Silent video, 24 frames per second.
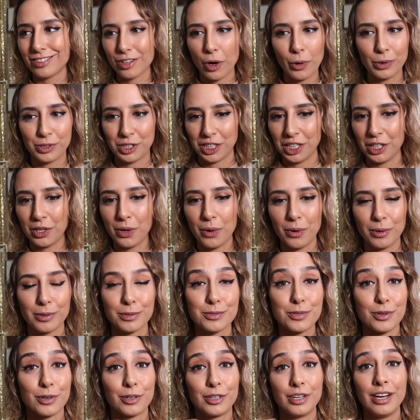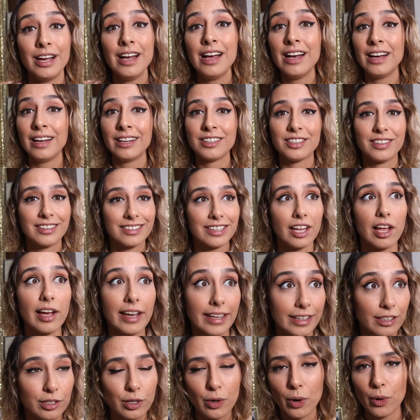coaching calls or
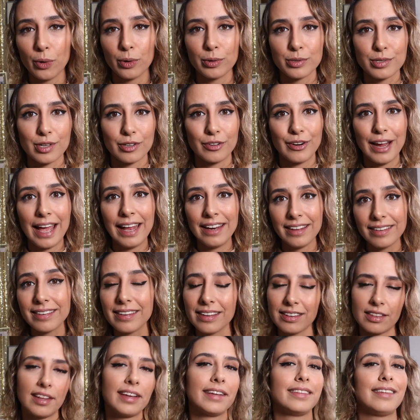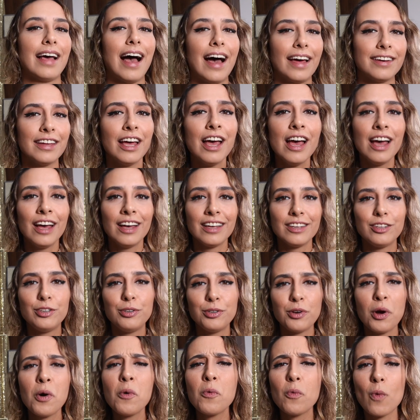client calls or anything like that.
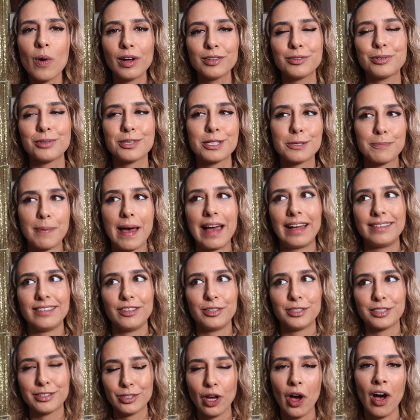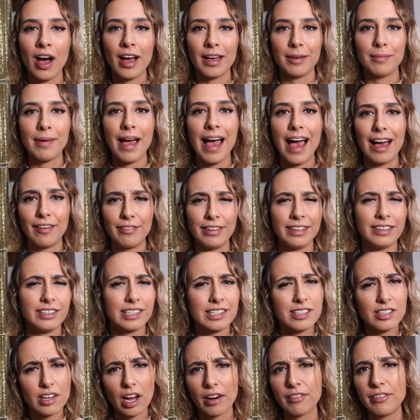You don't want to spend your time having
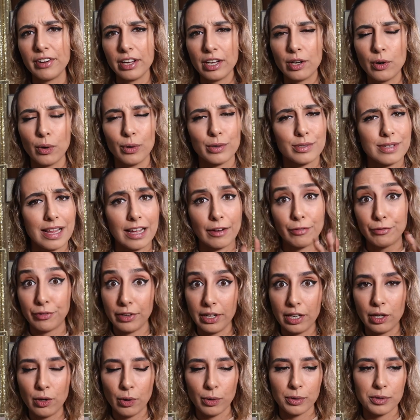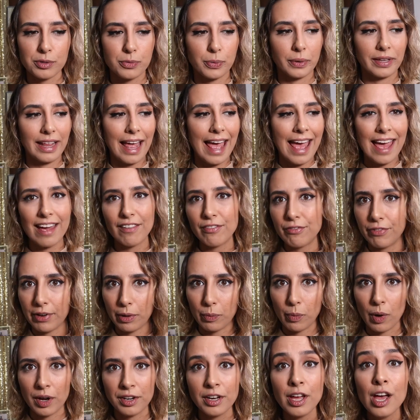discovery calls, like free calls with
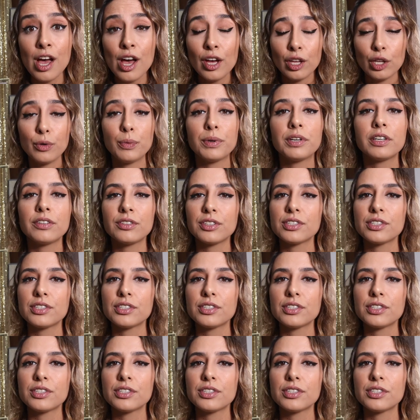everyone. You want to